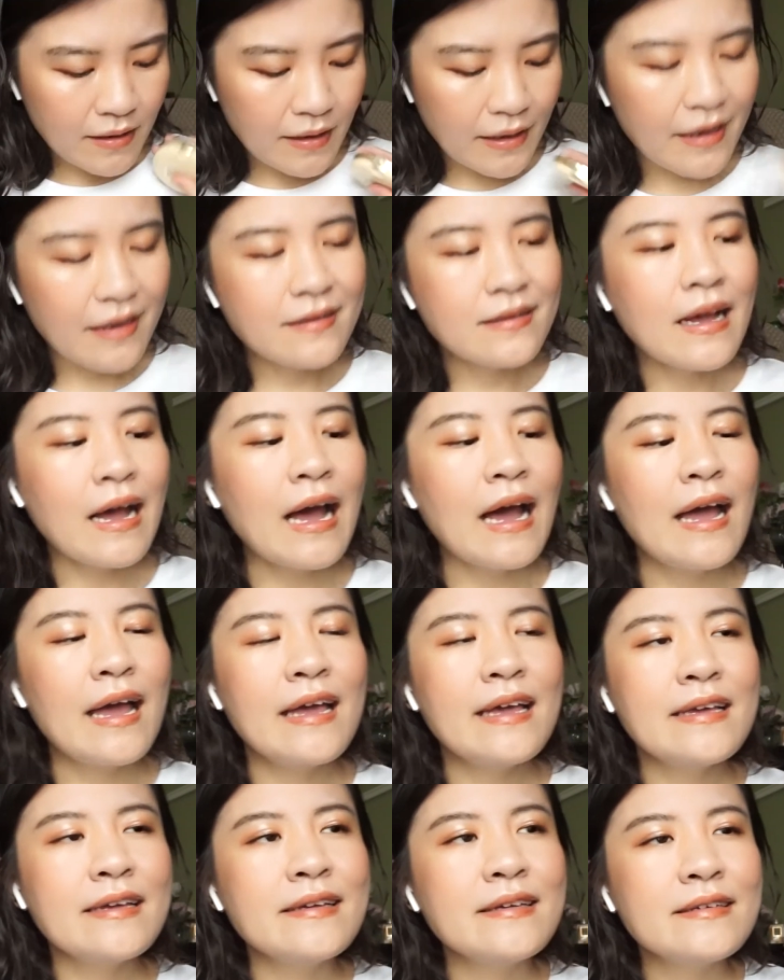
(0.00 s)
and
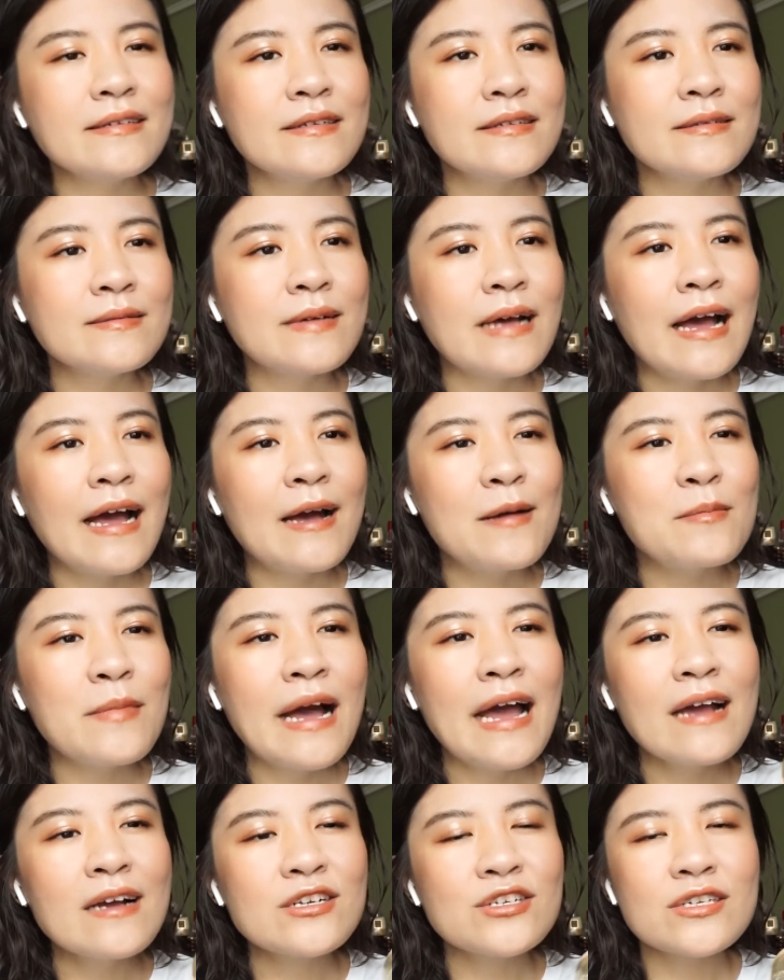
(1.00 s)
I am
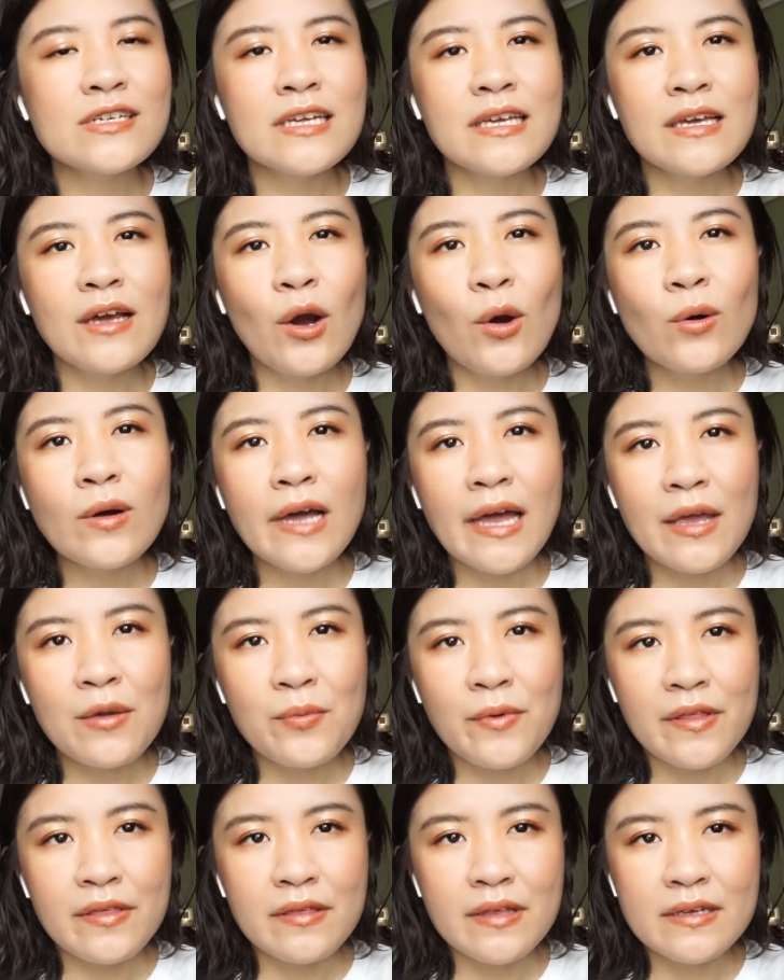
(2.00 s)
actually okay
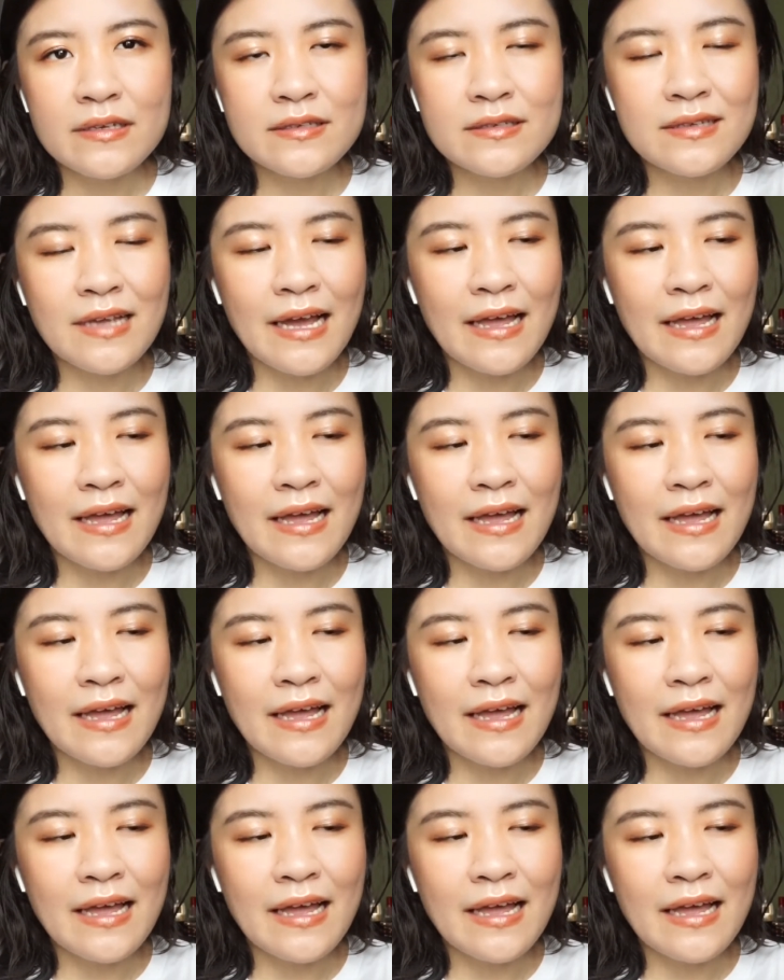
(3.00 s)
with this.